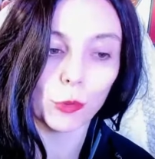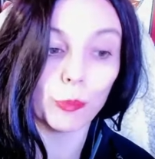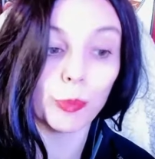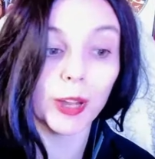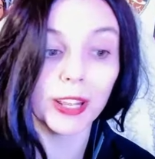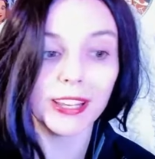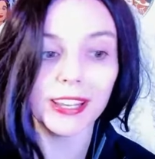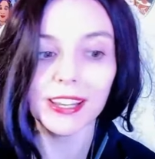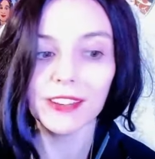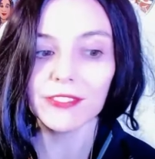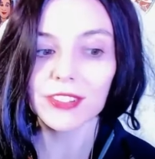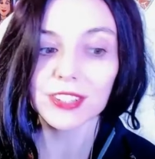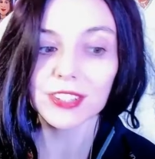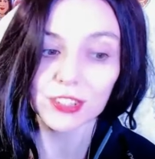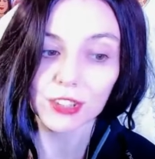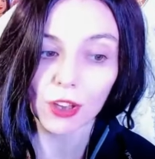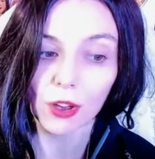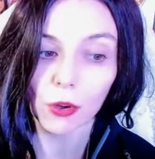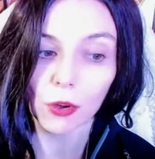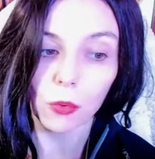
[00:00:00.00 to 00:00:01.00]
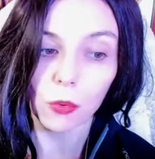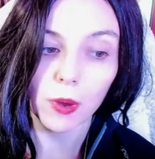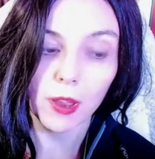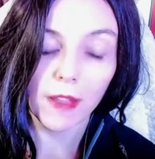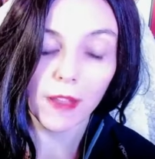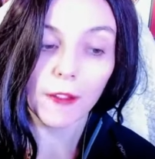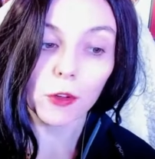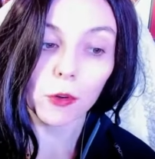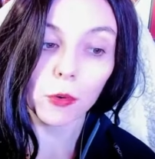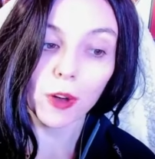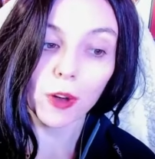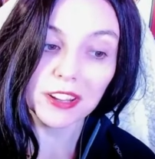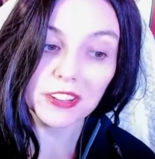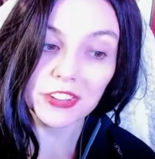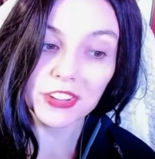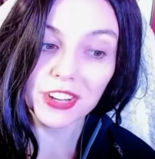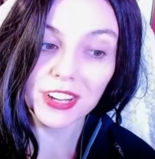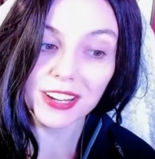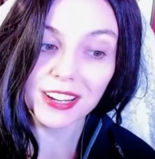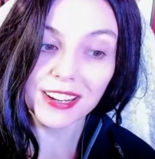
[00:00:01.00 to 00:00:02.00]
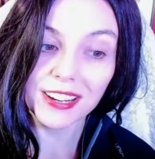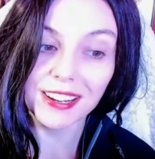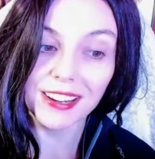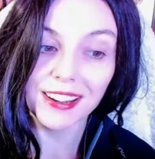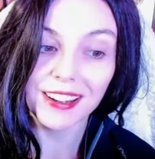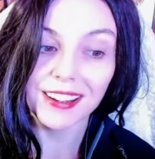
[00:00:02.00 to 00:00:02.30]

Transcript: But even so, Quan Chi